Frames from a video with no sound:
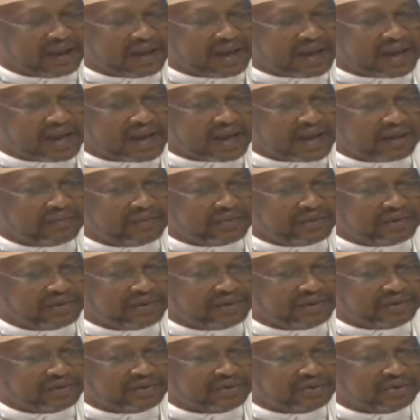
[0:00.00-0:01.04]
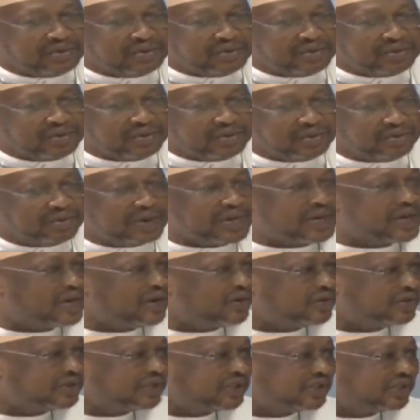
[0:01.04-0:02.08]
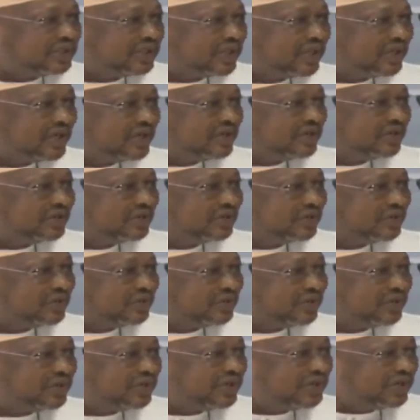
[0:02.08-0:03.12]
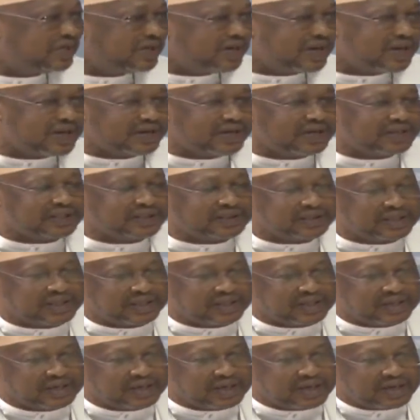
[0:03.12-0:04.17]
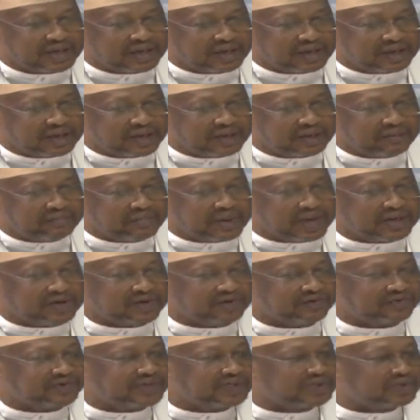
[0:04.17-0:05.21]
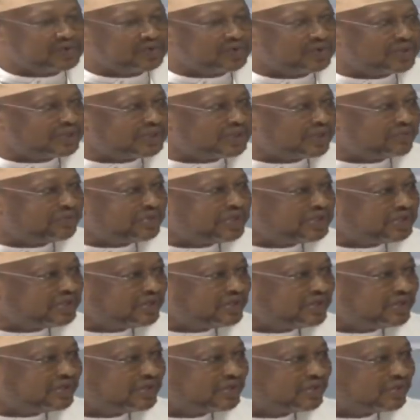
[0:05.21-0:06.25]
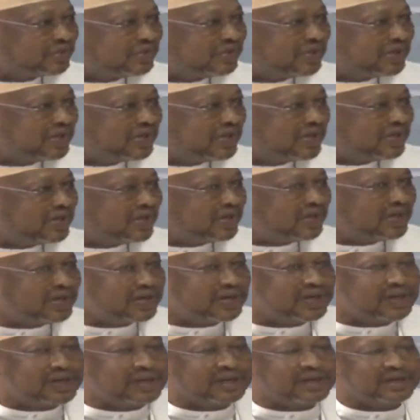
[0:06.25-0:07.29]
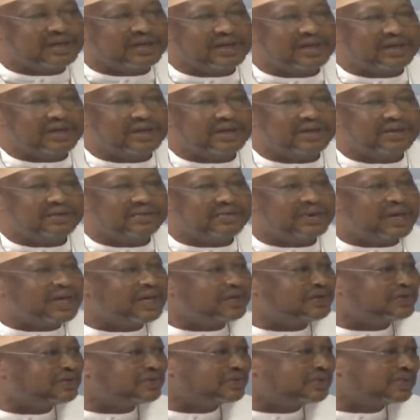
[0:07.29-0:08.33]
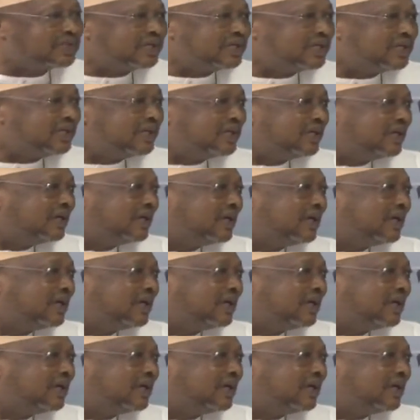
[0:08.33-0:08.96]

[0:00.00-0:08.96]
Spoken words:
I happened to, when I was in secondary school, like I said, part of the school was a missionary school, and we had to study